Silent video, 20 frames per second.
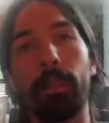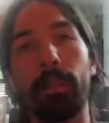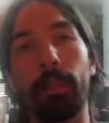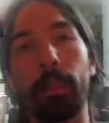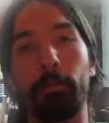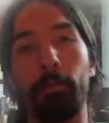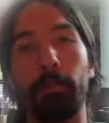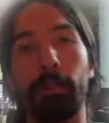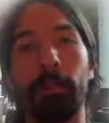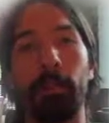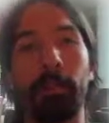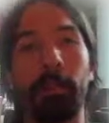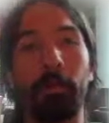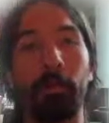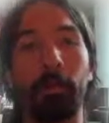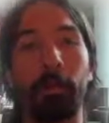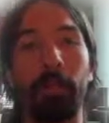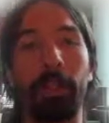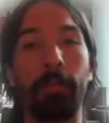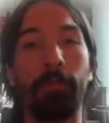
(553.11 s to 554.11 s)
that we they
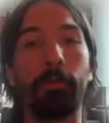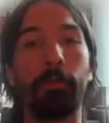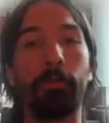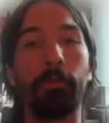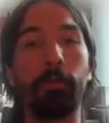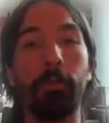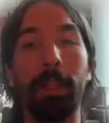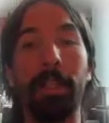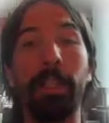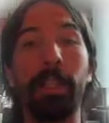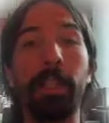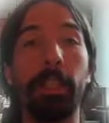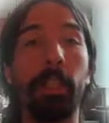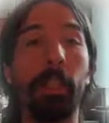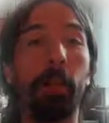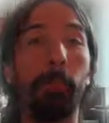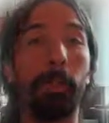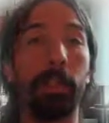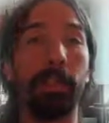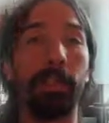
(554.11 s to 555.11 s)
don't have too many
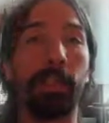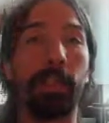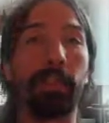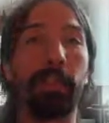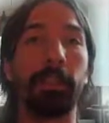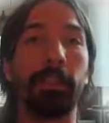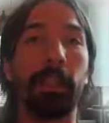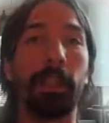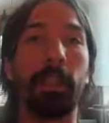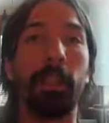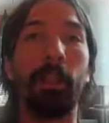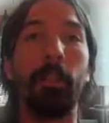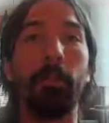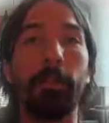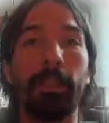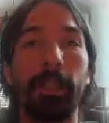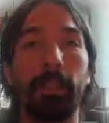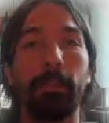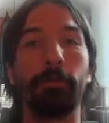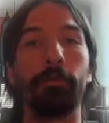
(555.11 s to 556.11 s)
uh, pixels that are
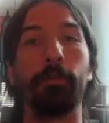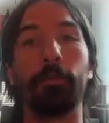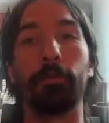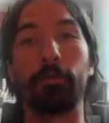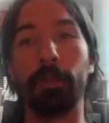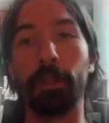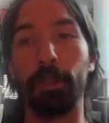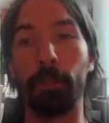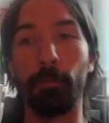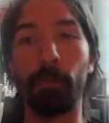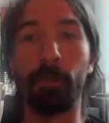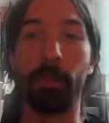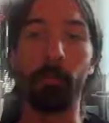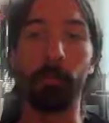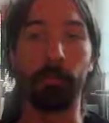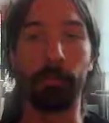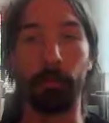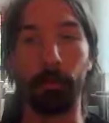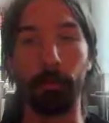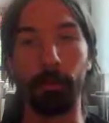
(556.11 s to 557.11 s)
outside of those threshold because
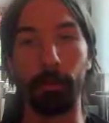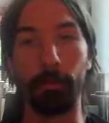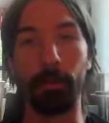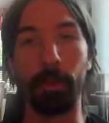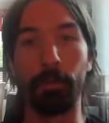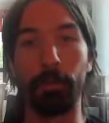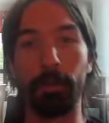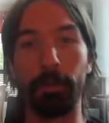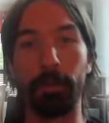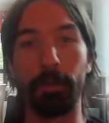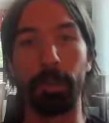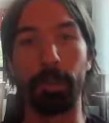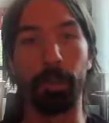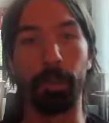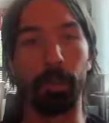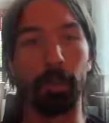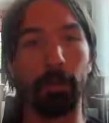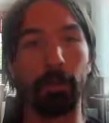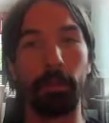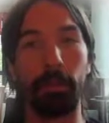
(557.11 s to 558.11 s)
for those we are losing
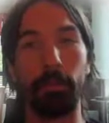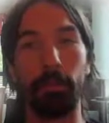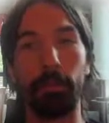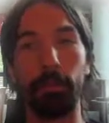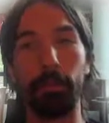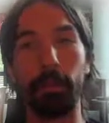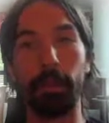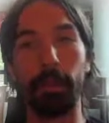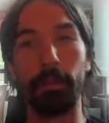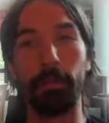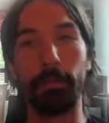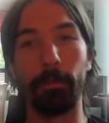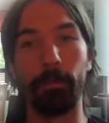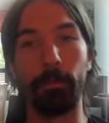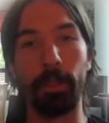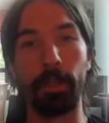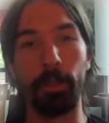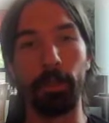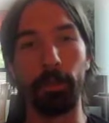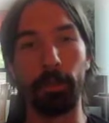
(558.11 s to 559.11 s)
uh, all
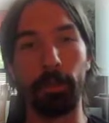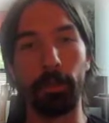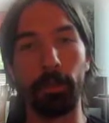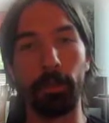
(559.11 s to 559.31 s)
information.